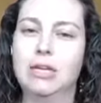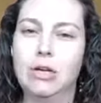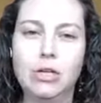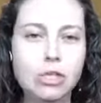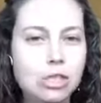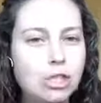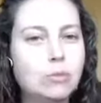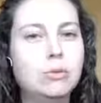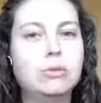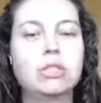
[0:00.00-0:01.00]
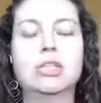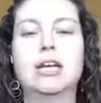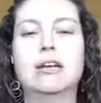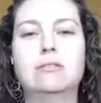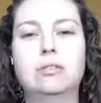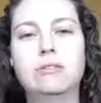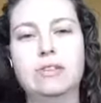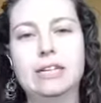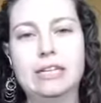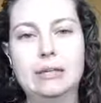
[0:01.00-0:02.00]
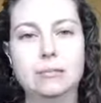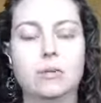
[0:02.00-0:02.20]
all your shampoos are going to have sulfate in them.